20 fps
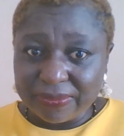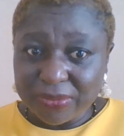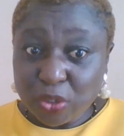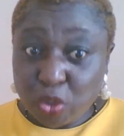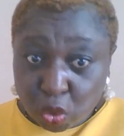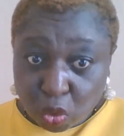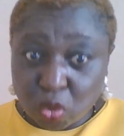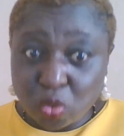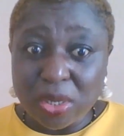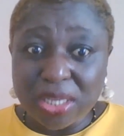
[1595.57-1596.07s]

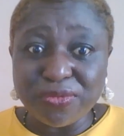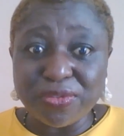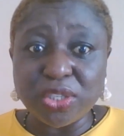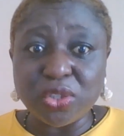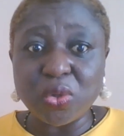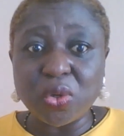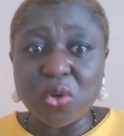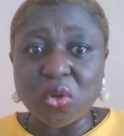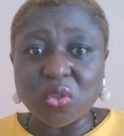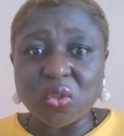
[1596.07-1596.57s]
to do a
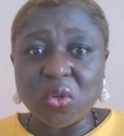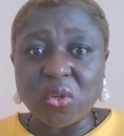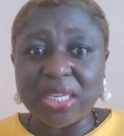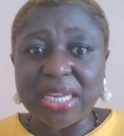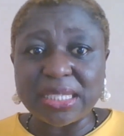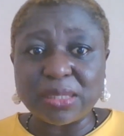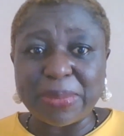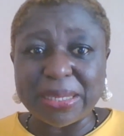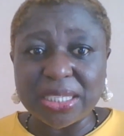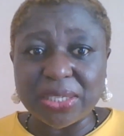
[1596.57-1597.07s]
video course on
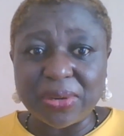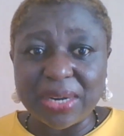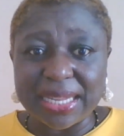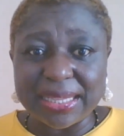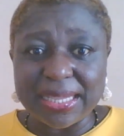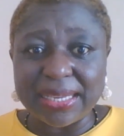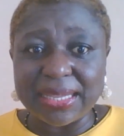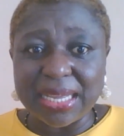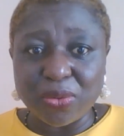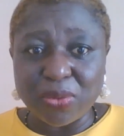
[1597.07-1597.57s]
that particular
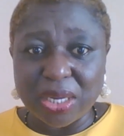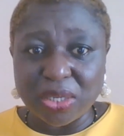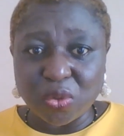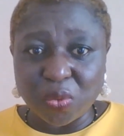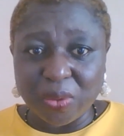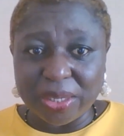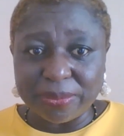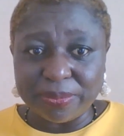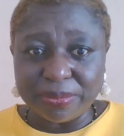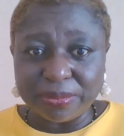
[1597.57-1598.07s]
thing that you are
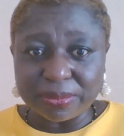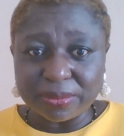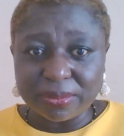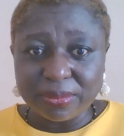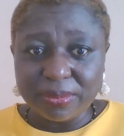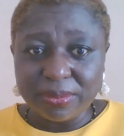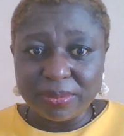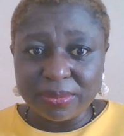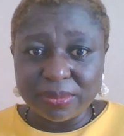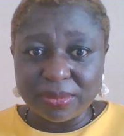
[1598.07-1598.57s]
doing,
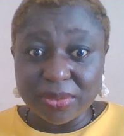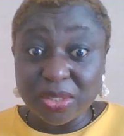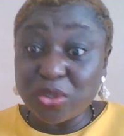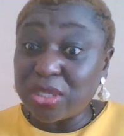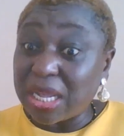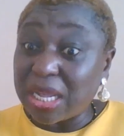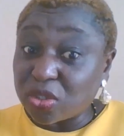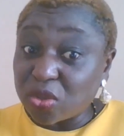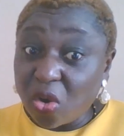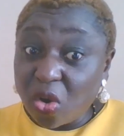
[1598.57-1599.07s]
so
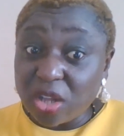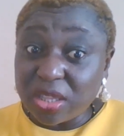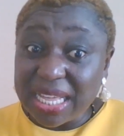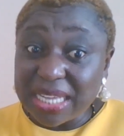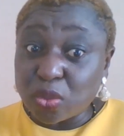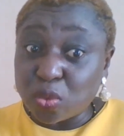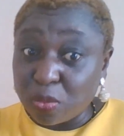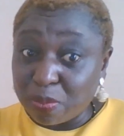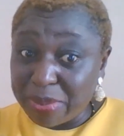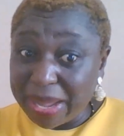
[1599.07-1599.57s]
that
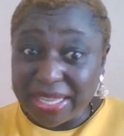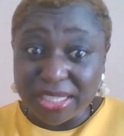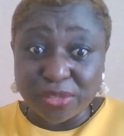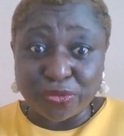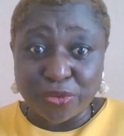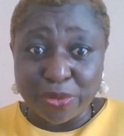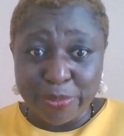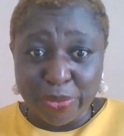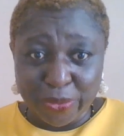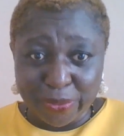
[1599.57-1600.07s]
others will buy it
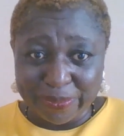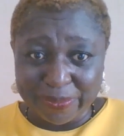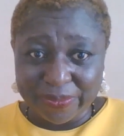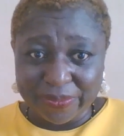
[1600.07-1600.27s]
from you.